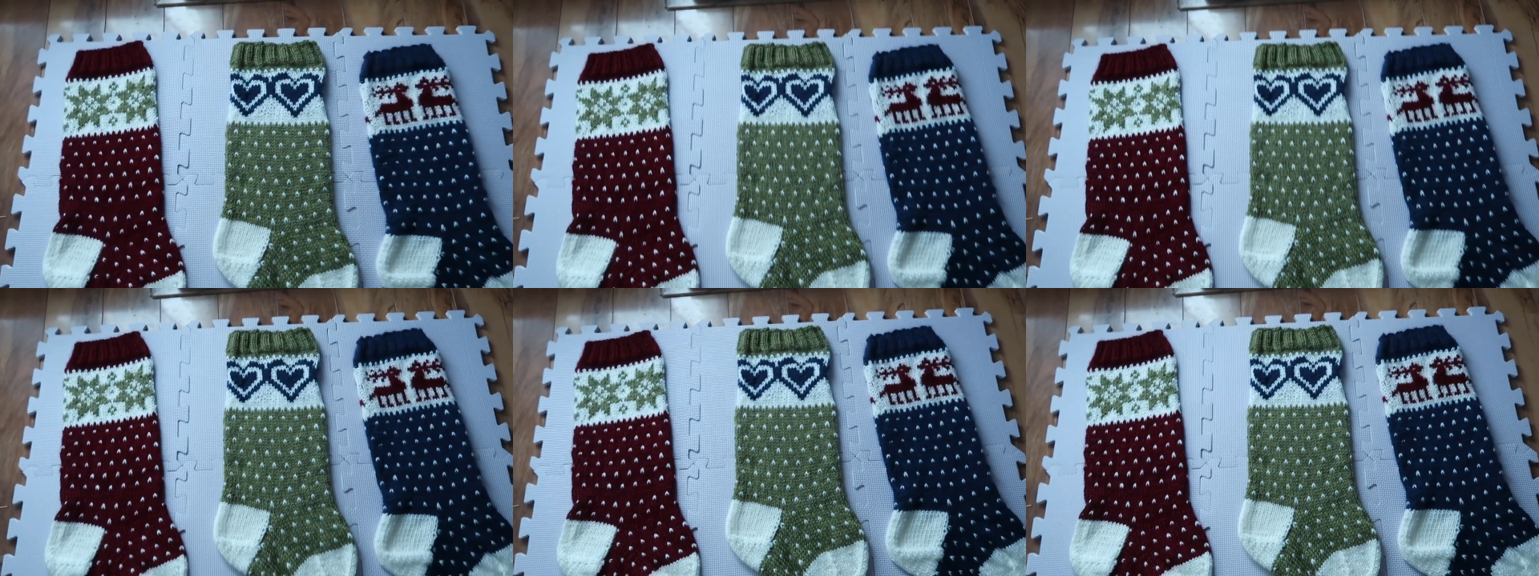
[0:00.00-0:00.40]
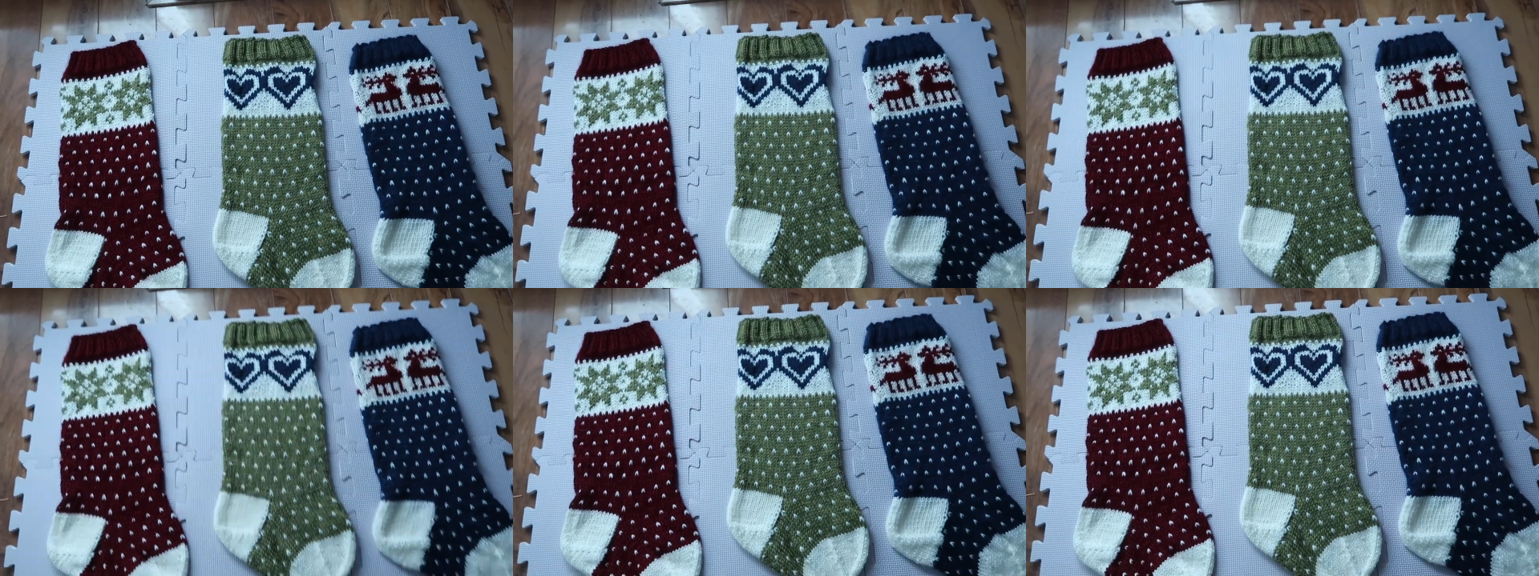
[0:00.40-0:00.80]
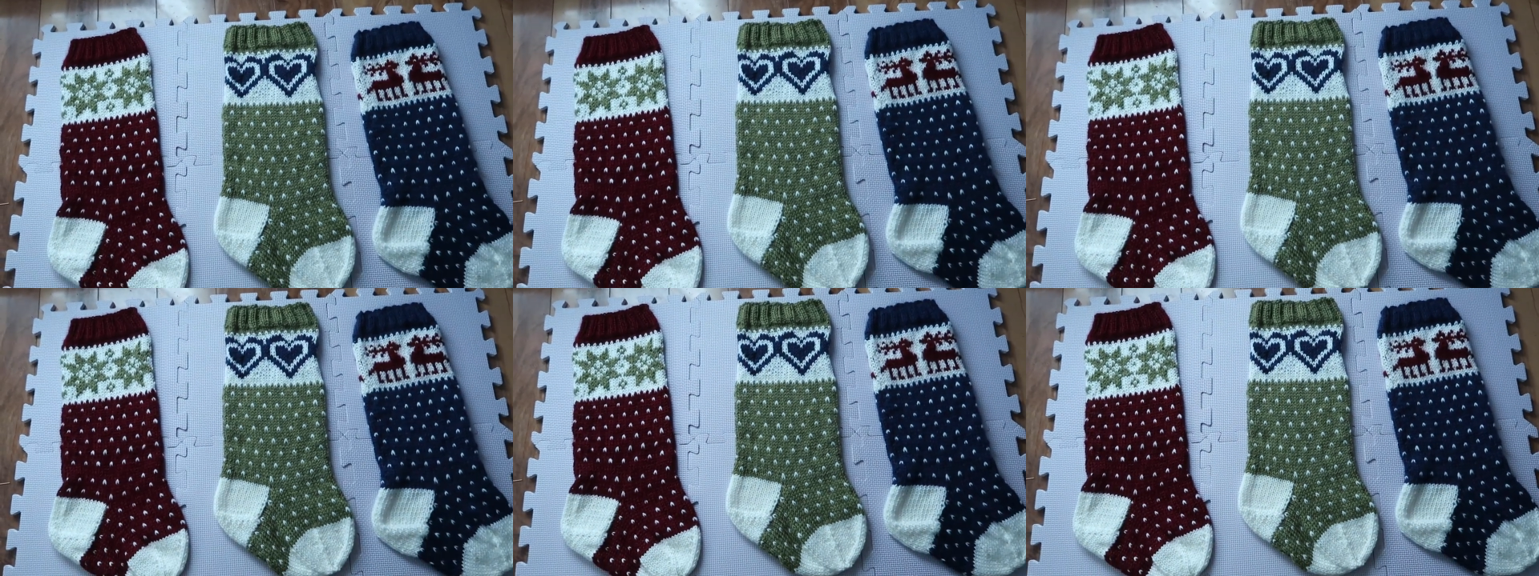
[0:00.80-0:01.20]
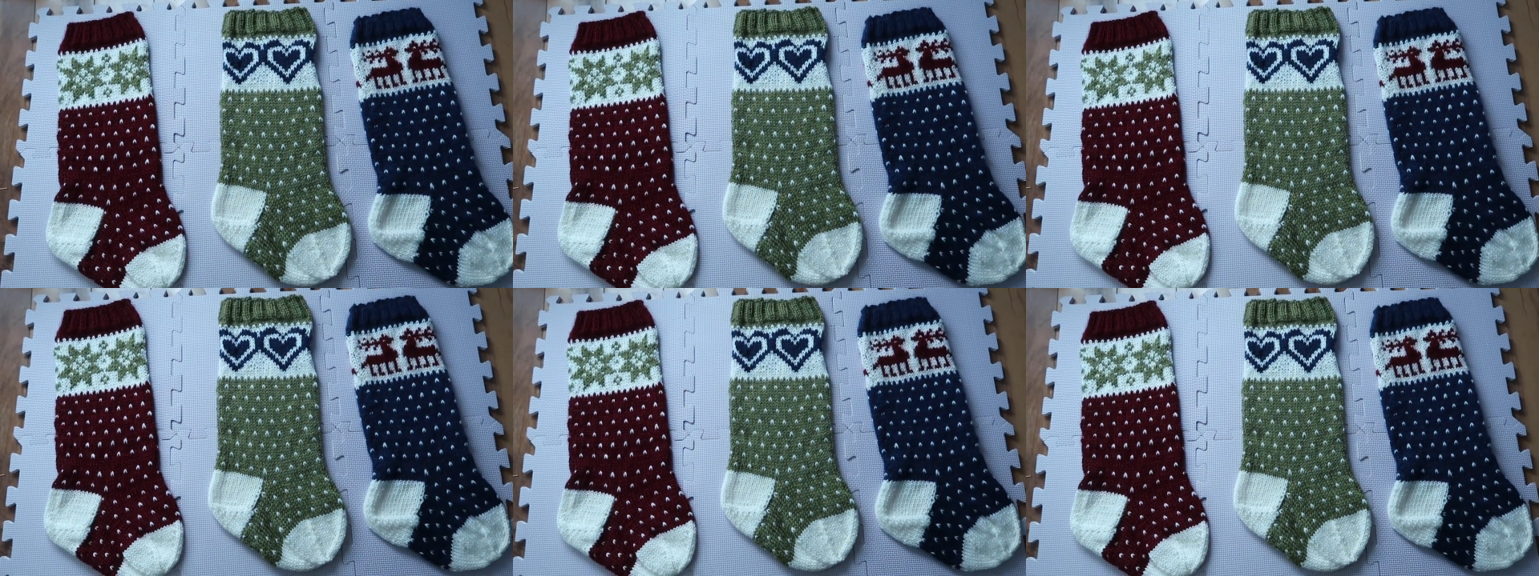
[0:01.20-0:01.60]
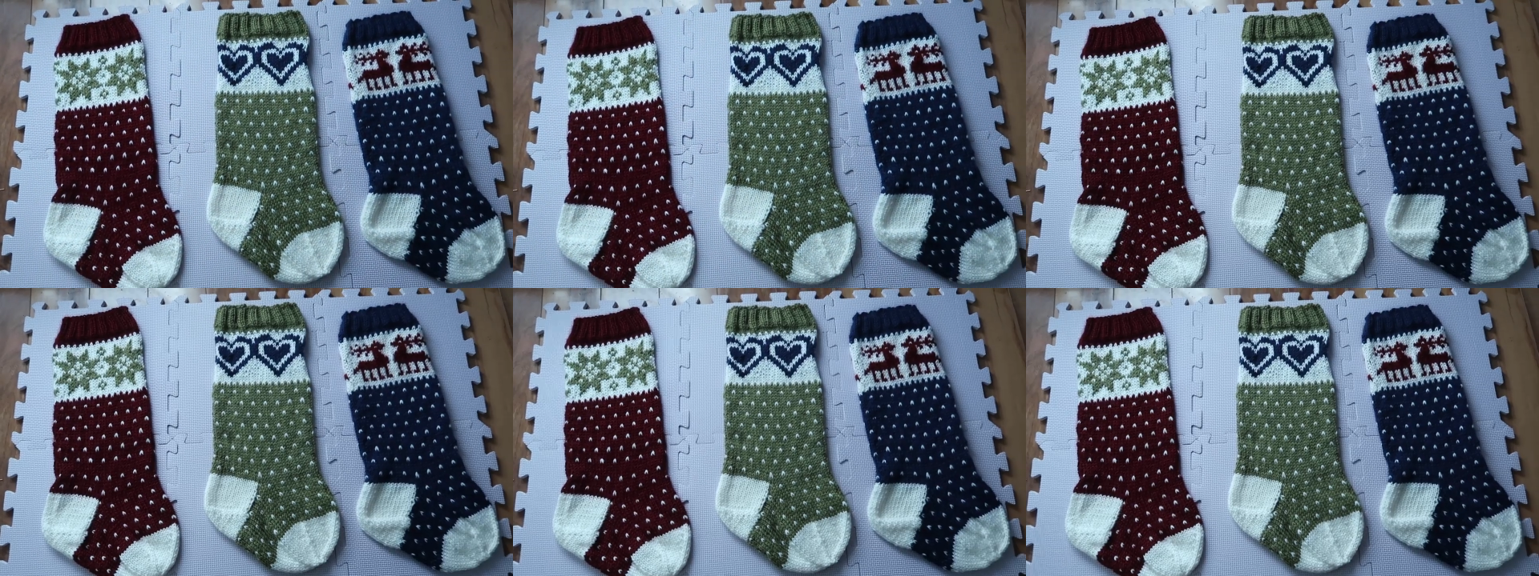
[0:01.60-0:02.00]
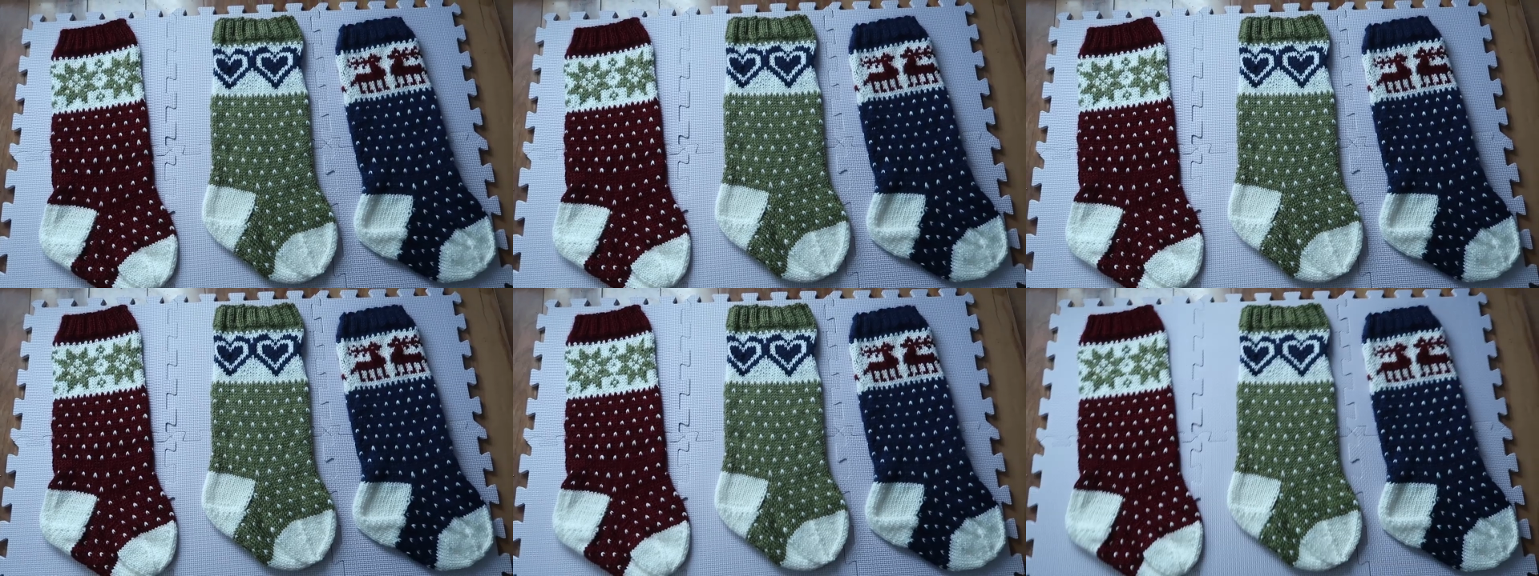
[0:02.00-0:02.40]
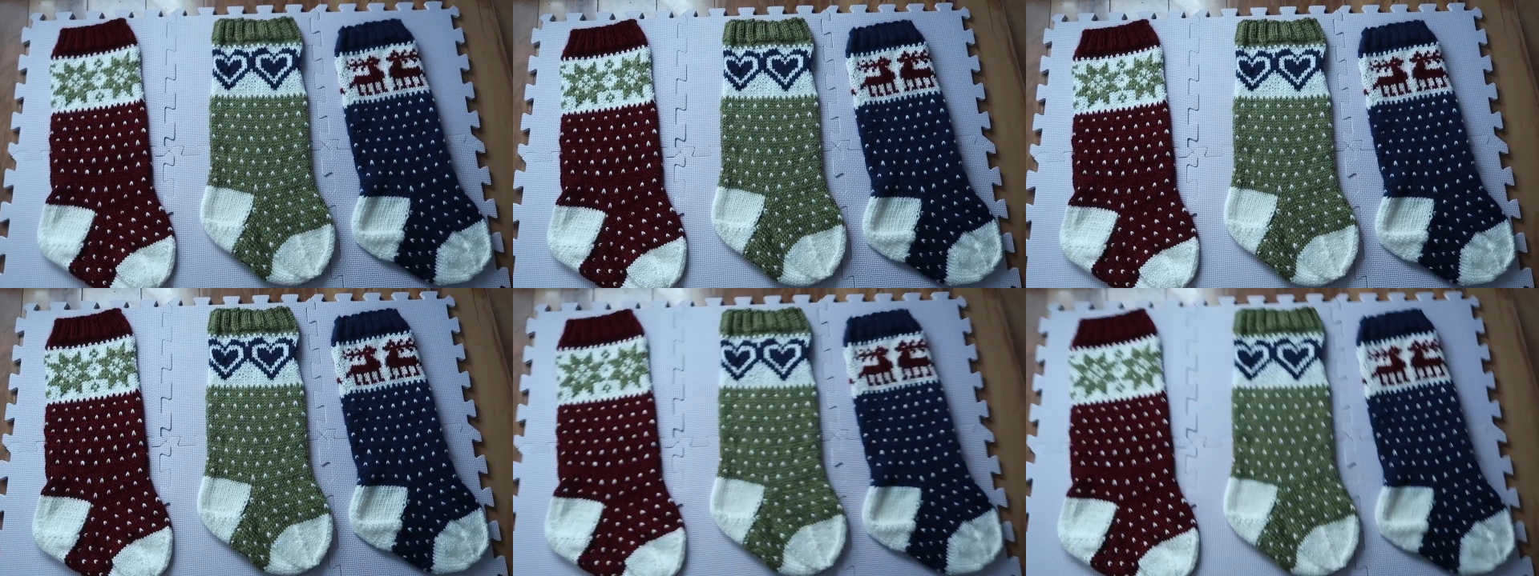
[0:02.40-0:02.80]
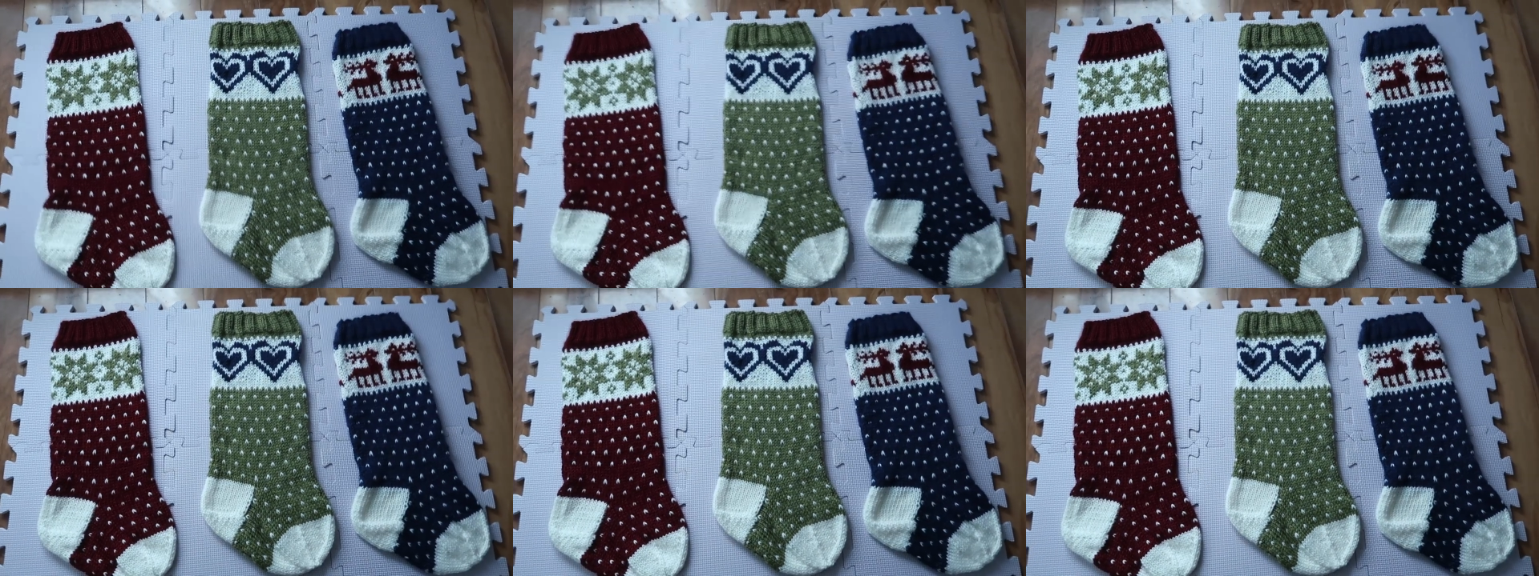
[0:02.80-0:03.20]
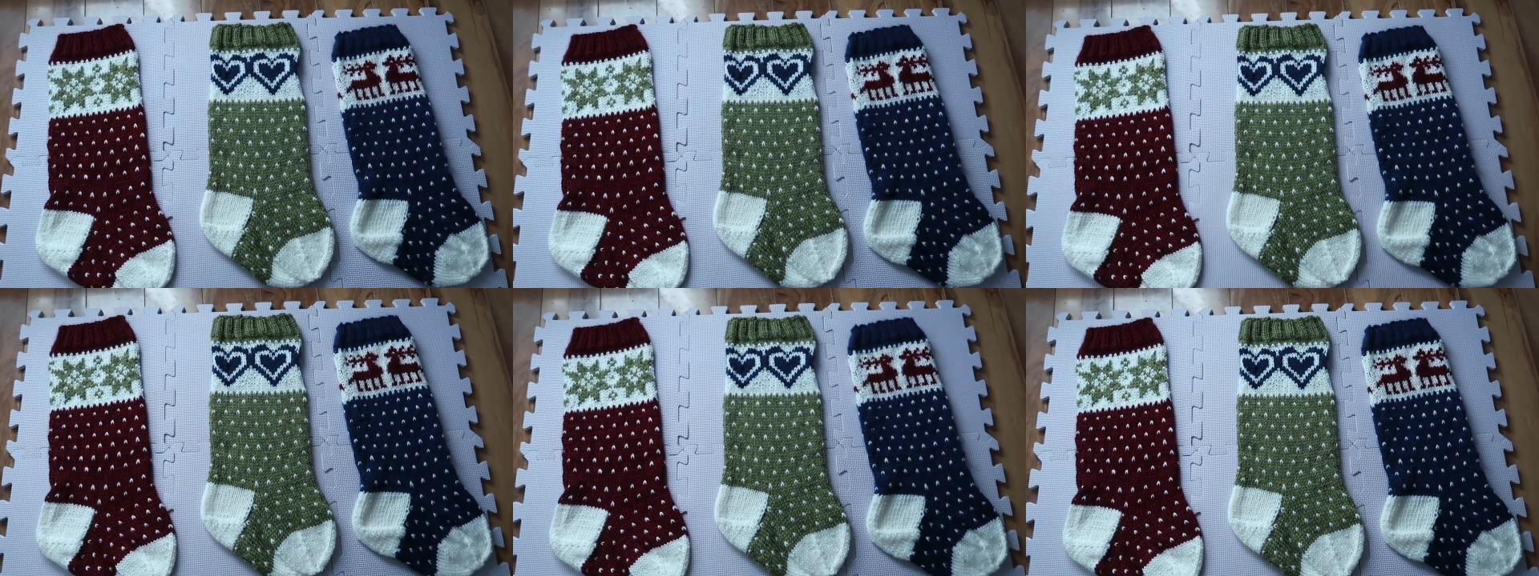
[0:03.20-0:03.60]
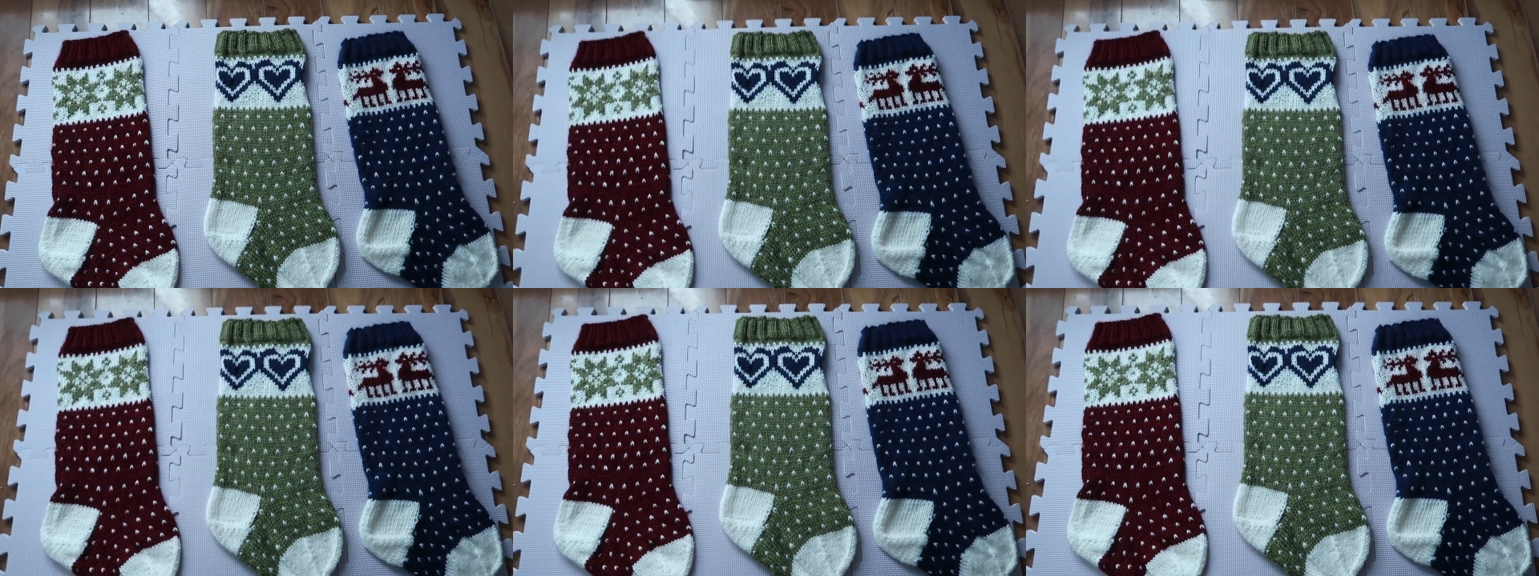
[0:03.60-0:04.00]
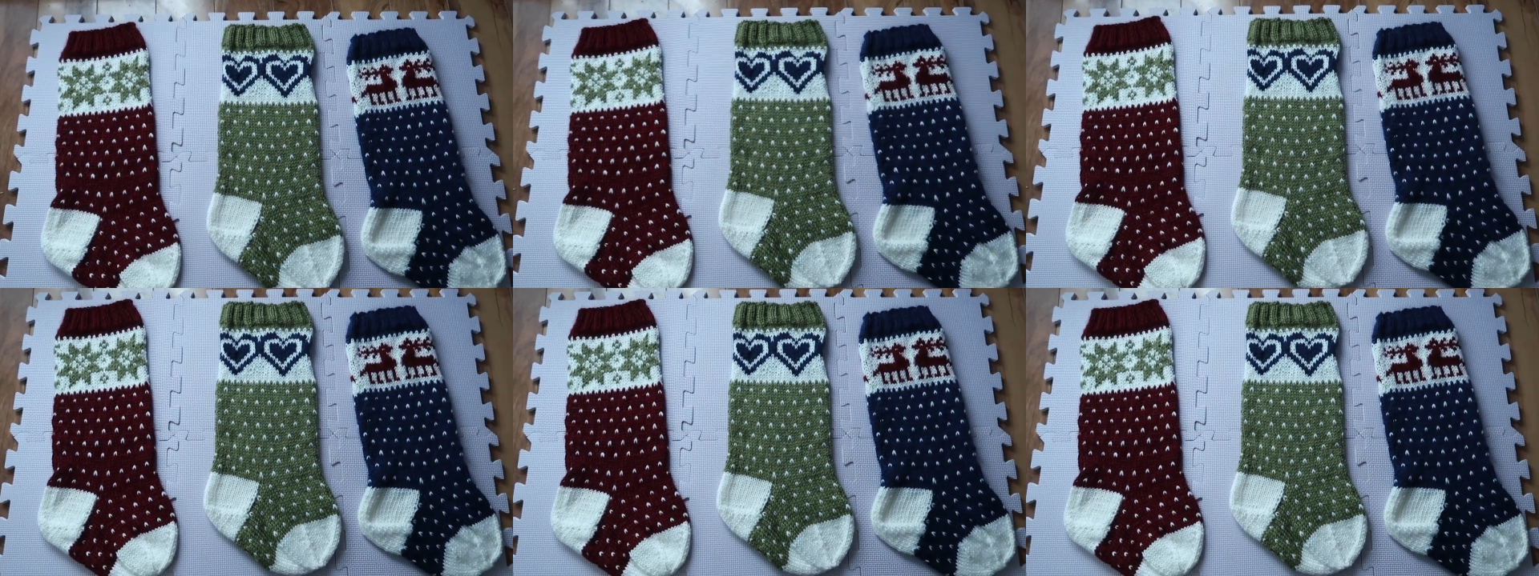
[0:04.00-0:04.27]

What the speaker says: (no speaker visible)